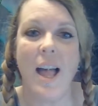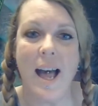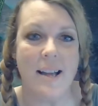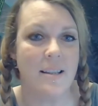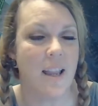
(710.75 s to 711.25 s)

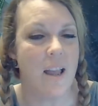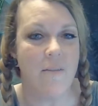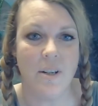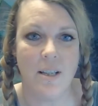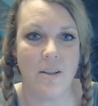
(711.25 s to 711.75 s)
ask
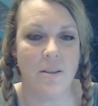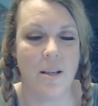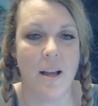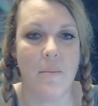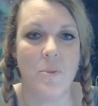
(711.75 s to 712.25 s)
every single
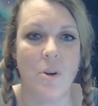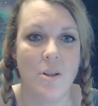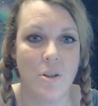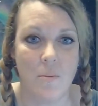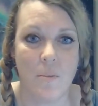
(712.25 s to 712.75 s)
time,
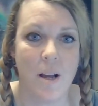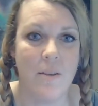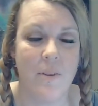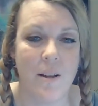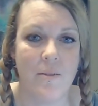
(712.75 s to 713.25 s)
do you mind
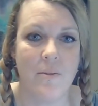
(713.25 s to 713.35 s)
if I